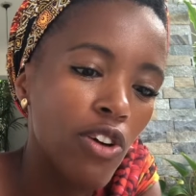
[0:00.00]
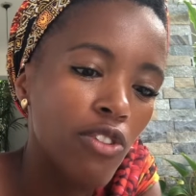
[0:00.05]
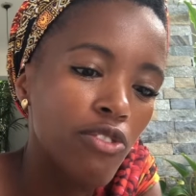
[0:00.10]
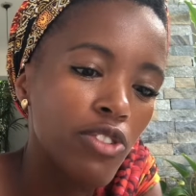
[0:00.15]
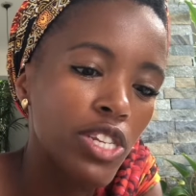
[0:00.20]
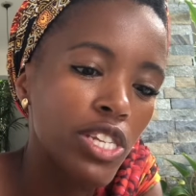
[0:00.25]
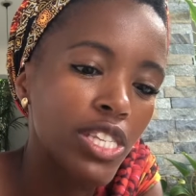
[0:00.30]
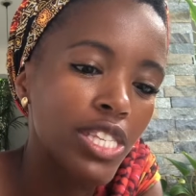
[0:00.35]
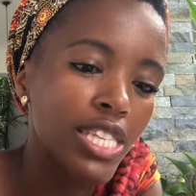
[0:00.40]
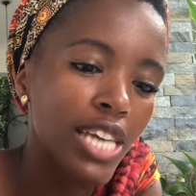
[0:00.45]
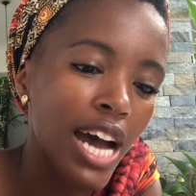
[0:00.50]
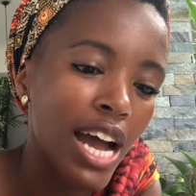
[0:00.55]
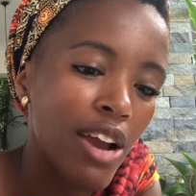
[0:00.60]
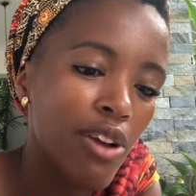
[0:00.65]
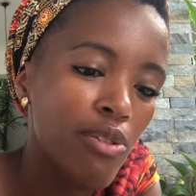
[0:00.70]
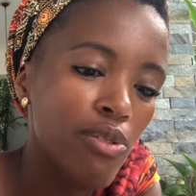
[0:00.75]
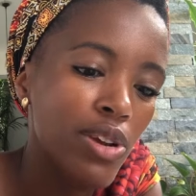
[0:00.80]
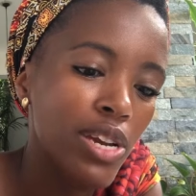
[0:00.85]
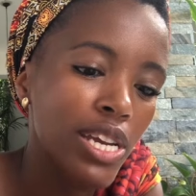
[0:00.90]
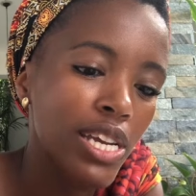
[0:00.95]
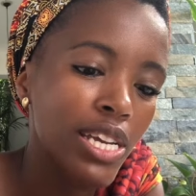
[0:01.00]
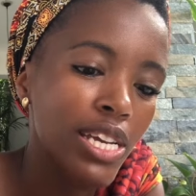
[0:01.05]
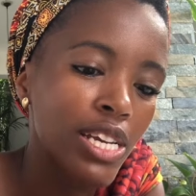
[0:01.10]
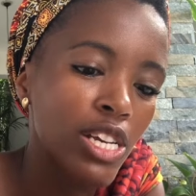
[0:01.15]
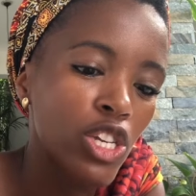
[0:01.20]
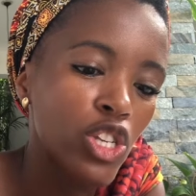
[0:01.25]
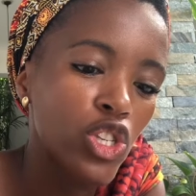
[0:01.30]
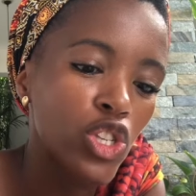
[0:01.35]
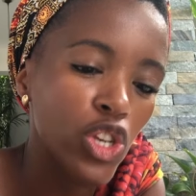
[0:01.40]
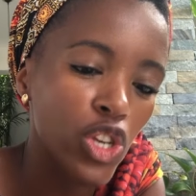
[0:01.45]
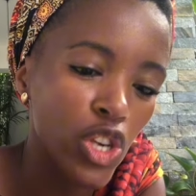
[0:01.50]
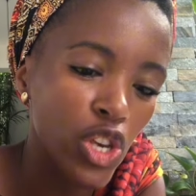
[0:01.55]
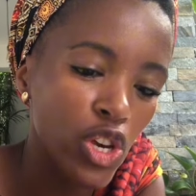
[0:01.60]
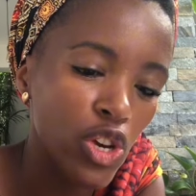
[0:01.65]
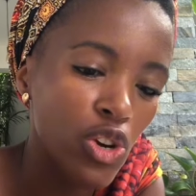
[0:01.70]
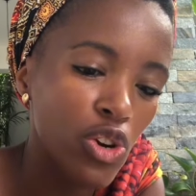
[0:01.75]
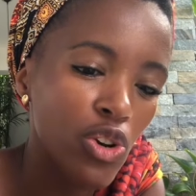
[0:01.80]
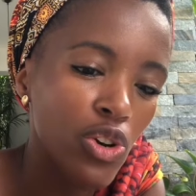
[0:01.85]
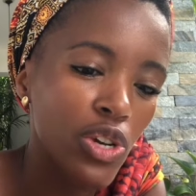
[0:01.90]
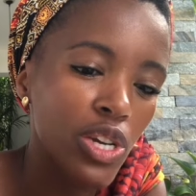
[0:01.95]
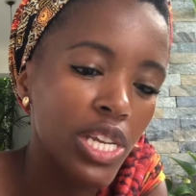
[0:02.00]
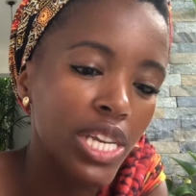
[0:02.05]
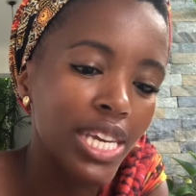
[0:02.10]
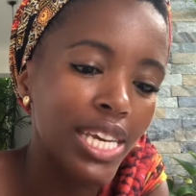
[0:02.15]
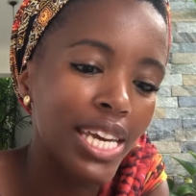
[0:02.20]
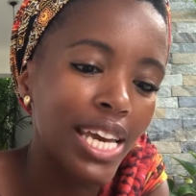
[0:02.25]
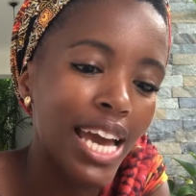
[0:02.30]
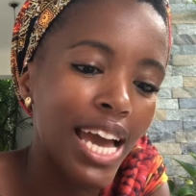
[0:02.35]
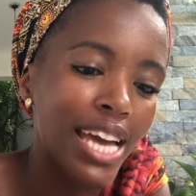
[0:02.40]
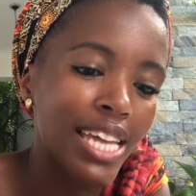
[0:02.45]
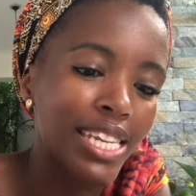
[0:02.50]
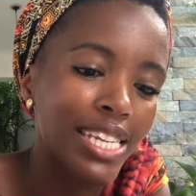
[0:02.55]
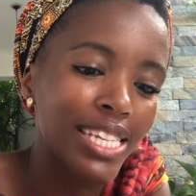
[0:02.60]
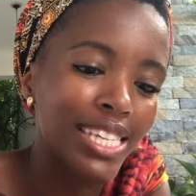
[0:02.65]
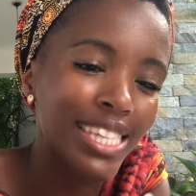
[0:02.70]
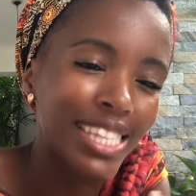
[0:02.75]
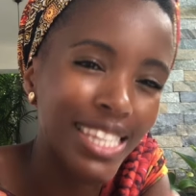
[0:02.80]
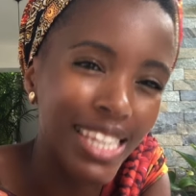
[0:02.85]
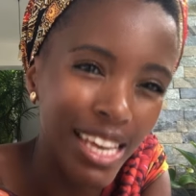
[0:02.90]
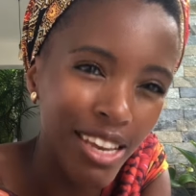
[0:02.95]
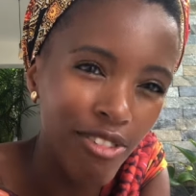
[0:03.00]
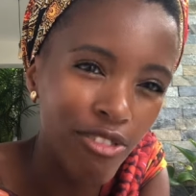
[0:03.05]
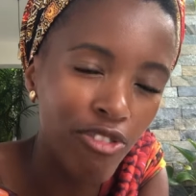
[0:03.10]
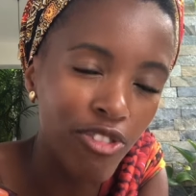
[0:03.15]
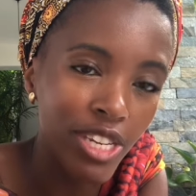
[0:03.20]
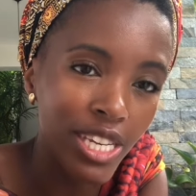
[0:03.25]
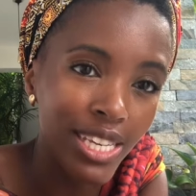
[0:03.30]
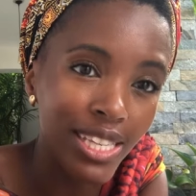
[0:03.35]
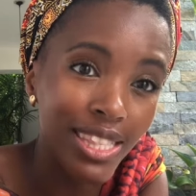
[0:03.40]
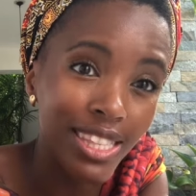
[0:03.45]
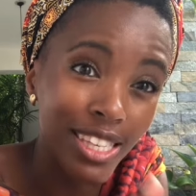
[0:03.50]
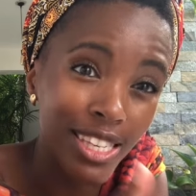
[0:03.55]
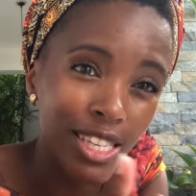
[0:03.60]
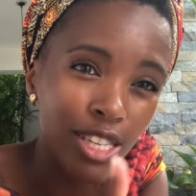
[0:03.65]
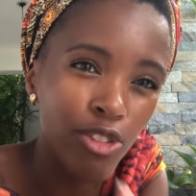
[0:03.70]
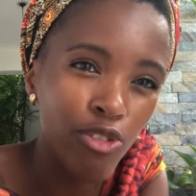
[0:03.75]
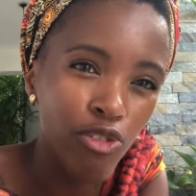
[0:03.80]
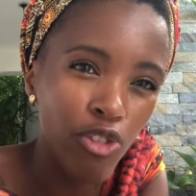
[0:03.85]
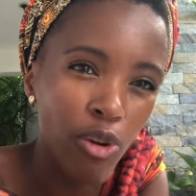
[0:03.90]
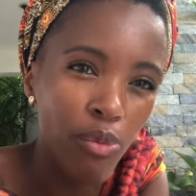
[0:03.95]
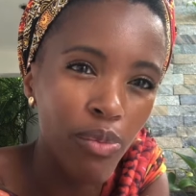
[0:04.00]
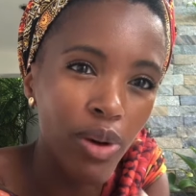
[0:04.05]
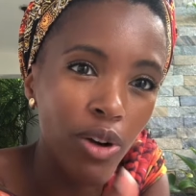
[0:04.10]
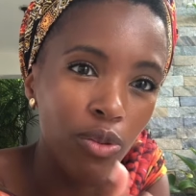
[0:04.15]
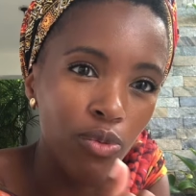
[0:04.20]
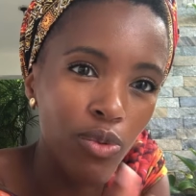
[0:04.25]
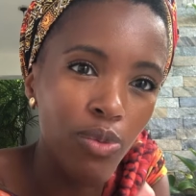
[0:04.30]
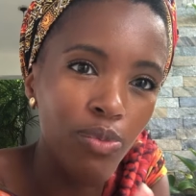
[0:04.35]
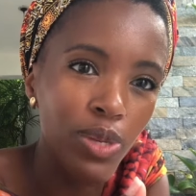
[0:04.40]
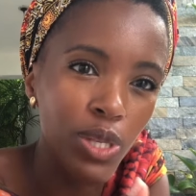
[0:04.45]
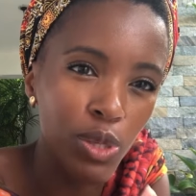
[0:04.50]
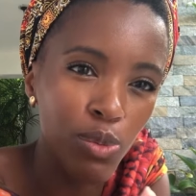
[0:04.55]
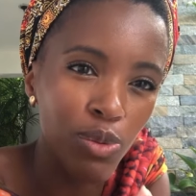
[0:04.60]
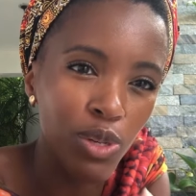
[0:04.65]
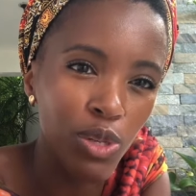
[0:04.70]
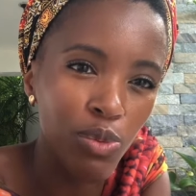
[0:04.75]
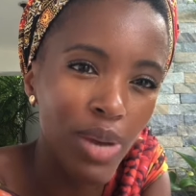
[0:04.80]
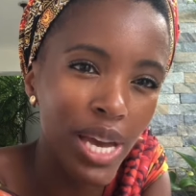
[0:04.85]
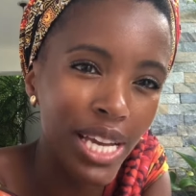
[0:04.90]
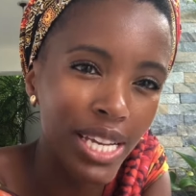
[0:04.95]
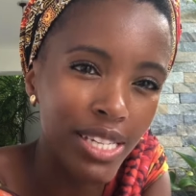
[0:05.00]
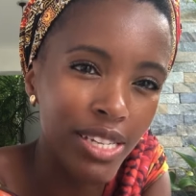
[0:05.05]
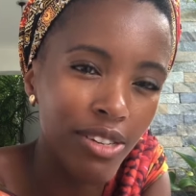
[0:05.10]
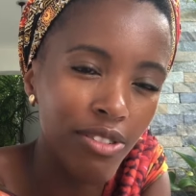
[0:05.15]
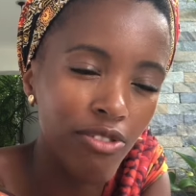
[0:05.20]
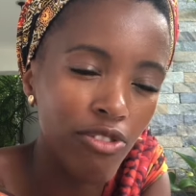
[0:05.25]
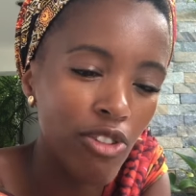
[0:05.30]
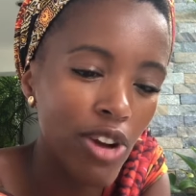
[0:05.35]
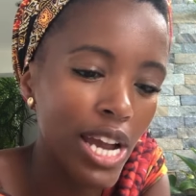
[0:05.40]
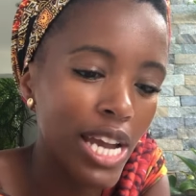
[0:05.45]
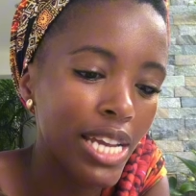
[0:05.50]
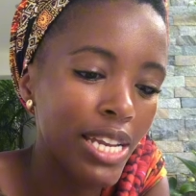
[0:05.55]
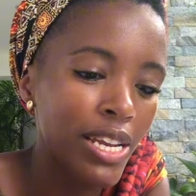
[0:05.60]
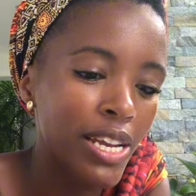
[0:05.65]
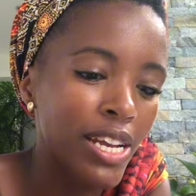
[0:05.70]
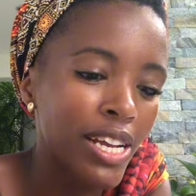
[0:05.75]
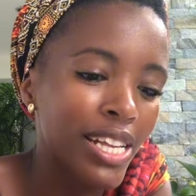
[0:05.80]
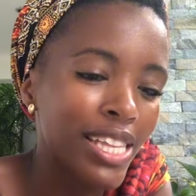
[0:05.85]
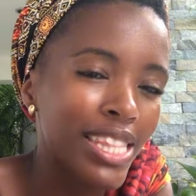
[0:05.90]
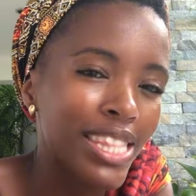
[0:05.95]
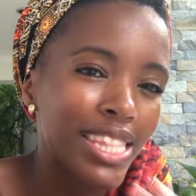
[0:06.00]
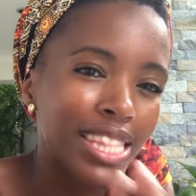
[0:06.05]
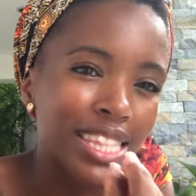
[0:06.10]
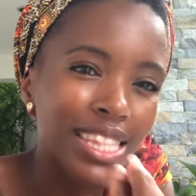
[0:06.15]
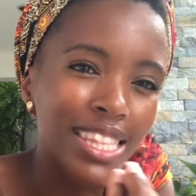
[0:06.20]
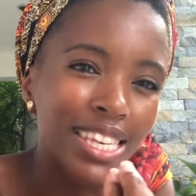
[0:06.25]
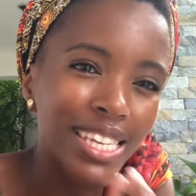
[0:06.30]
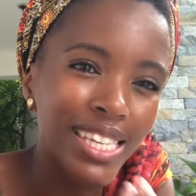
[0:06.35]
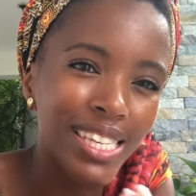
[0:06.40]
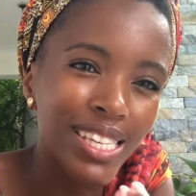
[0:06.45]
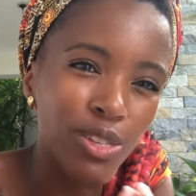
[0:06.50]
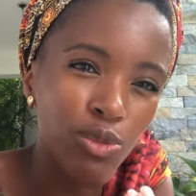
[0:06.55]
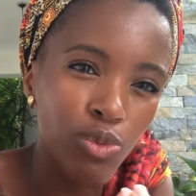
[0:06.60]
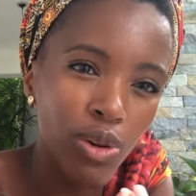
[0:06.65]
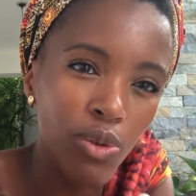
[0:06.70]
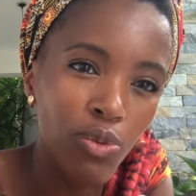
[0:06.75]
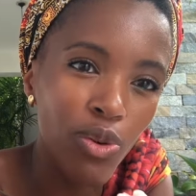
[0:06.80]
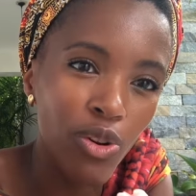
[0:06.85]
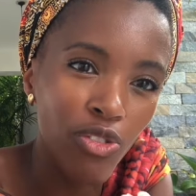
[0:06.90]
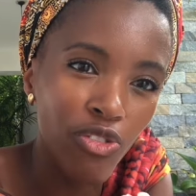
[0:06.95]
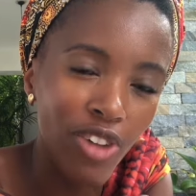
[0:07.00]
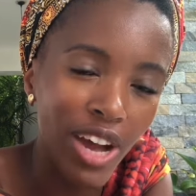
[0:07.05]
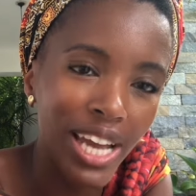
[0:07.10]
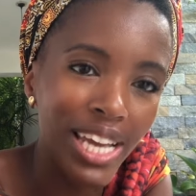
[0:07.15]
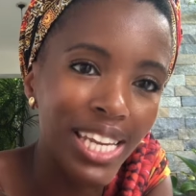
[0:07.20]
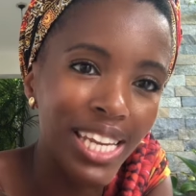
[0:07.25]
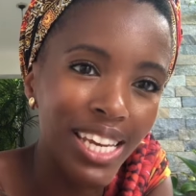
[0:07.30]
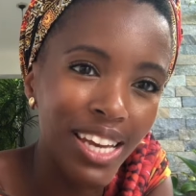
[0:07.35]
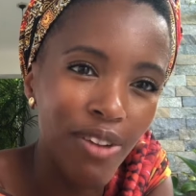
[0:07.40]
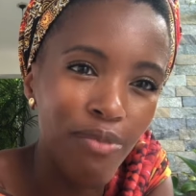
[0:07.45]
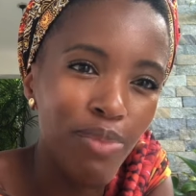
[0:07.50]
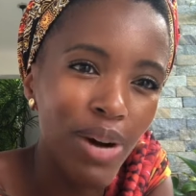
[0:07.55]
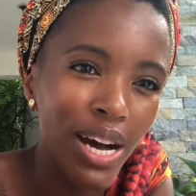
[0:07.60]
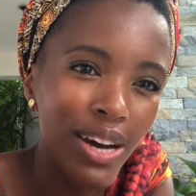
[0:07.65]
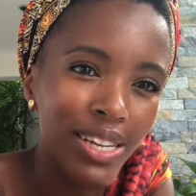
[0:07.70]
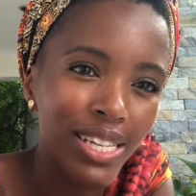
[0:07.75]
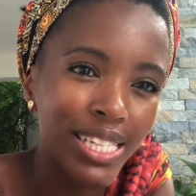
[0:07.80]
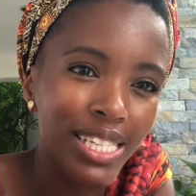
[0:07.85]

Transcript: desiring security and safety. This is from a woman's perspective, right? This is what we're fighting about.